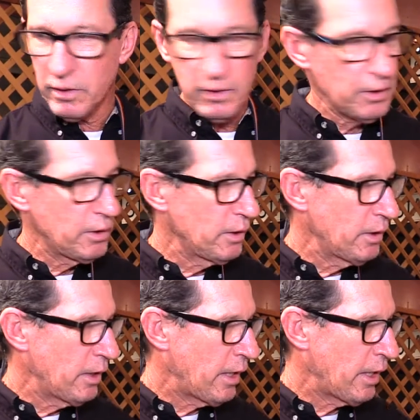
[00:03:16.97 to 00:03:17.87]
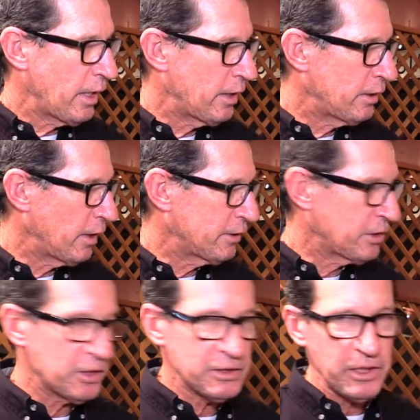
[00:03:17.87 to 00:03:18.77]
Wow. And
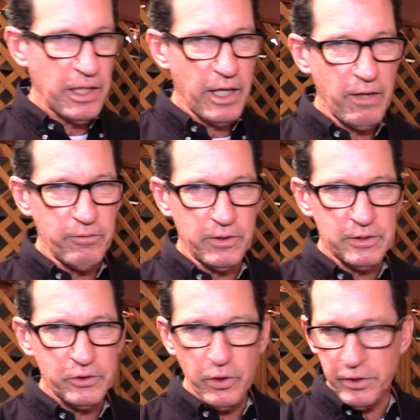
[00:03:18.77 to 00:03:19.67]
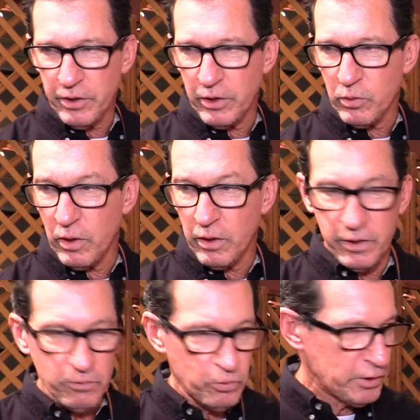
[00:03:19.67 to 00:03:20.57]
as you can see, I have extraordinary
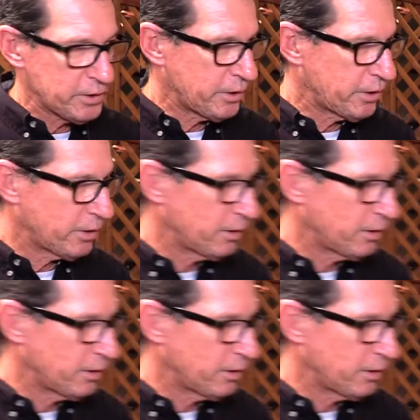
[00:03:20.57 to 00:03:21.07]
quality of wood here.